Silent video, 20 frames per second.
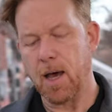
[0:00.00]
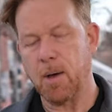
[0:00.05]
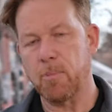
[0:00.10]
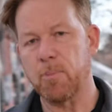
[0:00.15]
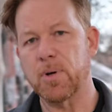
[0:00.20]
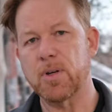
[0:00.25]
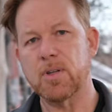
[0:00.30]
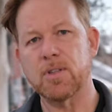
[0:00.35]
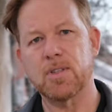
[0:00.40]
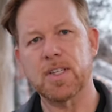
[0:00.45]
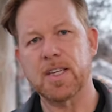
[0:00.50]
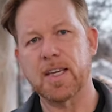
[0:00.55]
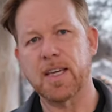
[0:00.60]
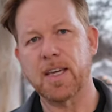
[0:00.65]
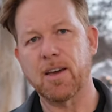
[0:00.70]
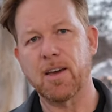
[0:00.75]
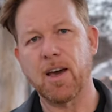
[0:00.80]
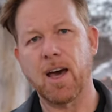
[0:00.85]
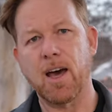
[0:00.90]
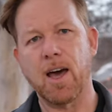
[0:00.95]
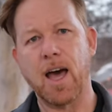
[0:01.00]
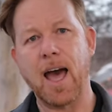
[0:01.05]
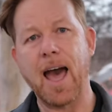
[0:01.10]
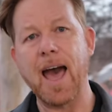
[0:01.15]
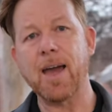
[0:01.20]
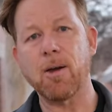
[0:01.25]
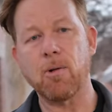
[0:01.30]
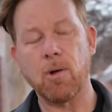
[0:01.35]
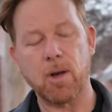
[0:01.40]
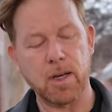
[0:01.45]
producing
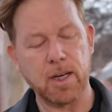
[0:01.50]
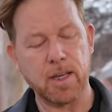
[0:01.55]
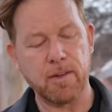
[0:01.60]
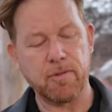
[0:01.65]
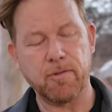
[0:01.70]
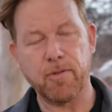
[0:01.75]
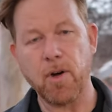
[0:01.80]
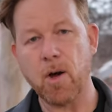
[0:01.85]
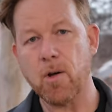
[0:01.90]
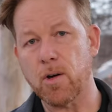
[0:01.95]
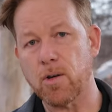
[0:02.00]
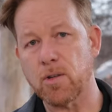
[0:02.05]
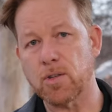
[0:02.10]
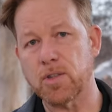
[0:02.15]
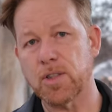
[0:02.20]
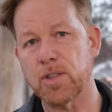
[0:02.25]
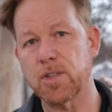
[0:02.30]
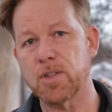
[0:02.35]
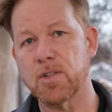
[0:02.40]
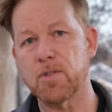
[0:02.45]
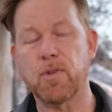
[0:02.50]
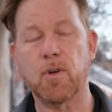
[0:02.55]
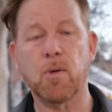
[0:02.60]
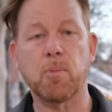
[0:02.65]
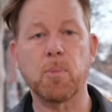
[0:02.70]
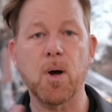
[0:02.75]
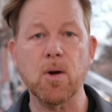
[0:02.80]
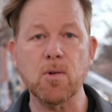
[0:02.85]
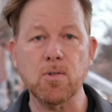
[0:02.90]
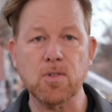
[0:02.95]
high quality photo shoots for
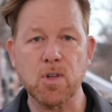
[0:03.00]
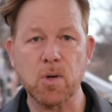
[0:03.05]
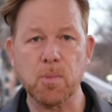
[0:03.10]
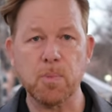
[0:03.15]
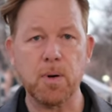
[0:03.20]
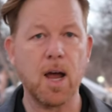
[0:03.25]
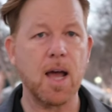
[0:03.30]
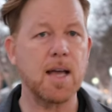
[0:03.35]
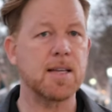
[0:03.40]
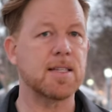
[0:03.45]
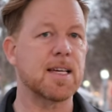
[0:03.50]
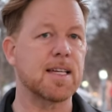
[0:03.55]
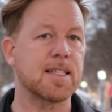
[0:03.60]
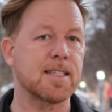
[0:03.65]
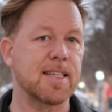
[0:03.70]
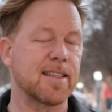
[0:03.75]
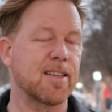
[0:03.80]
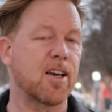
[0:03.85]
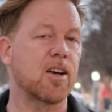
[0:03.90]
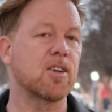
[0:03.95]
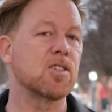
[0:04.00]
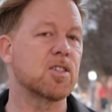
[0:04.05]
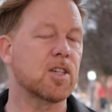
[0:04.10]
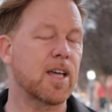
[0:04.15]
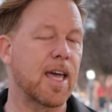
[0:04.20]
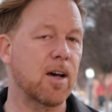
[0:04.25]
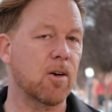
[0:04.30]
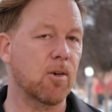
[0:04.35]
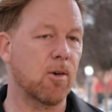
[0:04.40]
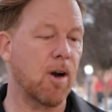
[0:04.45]
poster projects and large
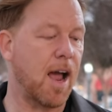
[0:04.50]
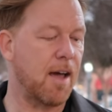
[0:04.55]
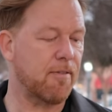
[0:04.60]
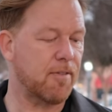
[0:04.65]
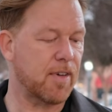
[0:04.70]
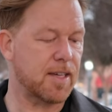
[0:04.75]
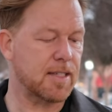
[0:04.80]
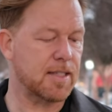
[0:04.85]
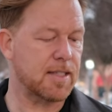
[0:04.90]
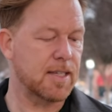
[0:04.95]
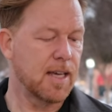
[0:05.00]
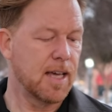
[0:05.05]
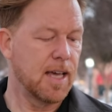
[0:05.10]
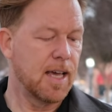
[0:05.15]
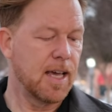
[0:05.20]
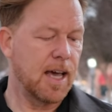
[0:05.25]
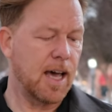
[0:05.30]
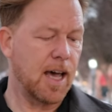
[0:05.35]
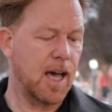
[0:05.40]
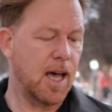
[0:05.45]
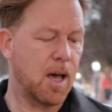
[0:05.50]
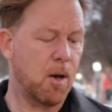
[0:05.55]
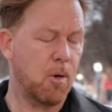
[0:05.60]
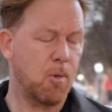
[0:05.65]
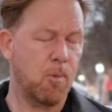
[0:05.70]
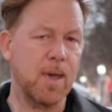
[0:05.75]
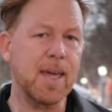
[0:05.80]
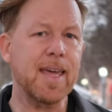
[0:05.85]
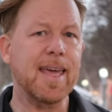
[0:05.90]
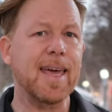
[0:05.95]
scale graphics.
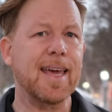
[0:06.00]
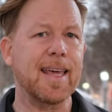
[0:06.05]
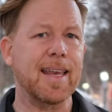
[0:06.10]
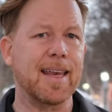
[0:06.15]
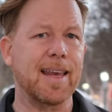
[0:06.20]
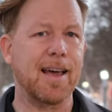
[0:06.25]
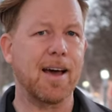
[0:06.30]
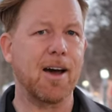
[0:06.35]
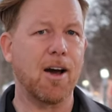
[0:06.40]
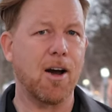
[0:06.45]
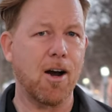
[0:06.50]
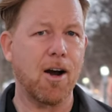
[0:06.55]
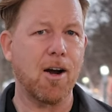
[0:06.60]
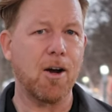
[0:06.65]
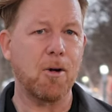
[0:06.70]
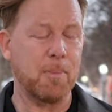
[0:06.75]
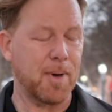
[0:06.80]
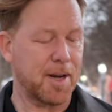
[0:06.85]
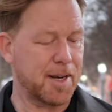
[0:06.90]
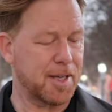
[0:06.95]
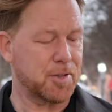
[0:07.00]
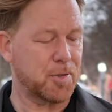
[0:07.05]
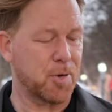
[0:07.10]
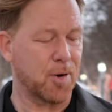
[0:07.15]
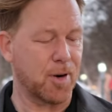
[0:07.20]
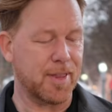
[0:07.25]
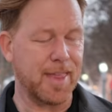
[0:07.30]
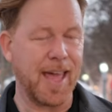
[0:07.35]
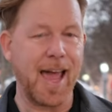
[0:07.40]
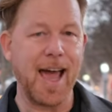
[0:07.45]
We get our money's
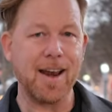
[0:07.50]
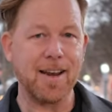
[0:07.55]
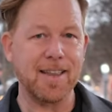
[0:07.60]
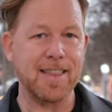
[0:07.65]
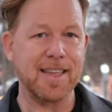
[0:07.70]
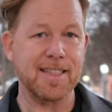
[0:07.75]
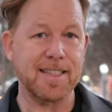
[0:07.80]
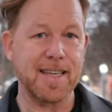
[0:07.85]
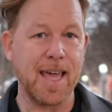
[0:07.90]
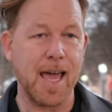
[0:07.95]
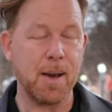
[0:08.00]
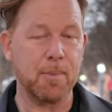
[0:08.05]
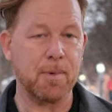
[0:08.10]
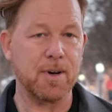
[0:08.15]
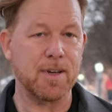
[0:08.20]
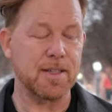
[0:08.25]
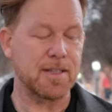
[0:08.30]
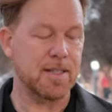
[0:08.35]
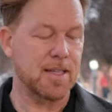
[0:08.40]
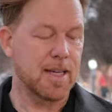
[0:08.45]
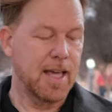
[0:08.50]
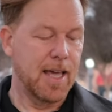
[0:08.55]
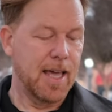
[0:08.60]
worth out of these cameras,